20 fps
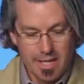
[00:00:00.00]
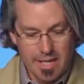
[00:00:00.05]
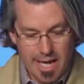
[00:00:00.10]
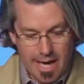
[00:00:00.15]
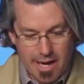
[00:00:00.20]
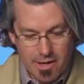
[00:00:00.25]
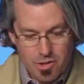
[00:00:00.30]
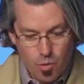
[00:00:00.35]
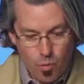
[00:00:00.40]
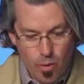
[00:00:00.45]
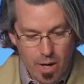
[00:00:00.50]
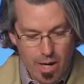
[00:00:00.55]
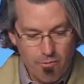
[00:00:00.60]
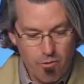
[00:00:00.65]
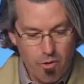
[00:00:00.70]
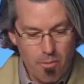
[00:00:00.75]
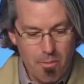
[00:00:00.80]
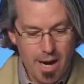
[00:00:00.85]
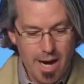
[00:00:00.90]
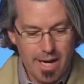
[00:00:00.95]
Now, as a way
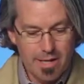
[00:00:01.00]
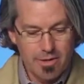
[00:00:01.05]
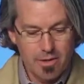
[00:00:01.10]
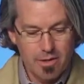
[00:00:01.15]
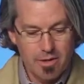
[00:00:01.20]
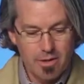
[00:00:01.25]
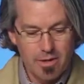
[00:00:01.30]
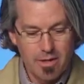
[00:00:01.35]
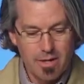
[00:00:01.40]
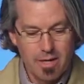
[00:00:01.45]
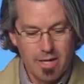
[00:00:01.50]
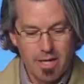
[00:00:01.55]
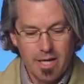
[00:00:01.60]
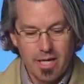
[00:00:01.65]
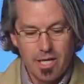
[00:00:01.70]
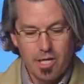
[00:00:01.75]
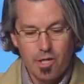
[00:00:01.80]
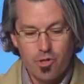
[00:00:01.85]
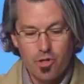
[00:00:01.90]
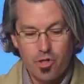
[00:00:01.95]
of reminder,
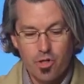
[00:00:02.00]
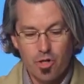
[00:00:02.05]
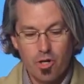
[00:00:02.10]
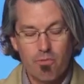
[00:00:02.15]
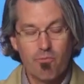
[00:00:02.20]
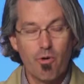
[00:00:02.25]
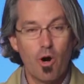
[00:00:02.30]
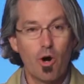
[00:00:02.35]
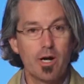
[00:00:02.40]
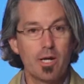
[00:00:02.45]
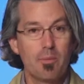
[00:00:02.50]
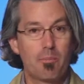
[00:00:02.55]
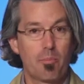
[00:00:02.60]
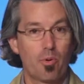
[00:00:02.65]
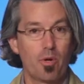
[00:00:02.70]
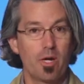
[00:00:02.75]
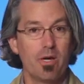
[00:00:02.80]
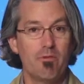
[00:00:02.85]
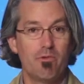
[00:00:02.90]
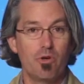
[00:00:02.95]
you should have already
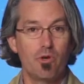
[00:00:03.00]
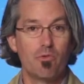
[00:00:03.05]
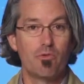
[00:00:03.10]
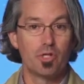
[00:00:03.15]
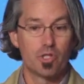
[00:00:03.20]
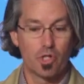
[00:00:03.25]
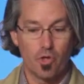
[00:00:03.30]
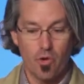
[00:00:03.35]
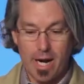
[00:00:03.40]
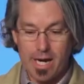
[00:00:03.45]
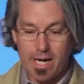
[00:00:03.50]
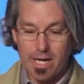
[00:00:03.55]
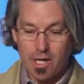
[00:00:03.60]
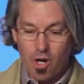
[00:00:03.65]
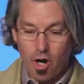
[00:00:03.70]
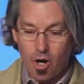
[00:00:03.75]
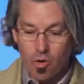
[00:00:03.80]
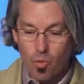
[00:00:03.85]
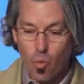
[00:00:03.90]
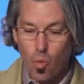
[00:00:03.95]
previewed the training
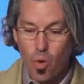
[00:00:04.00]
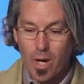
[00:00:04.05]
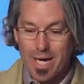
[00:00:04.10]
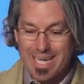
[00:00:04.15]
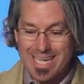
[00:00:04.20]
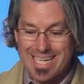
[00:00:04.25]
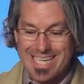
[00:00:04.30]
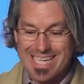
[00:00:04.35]
called What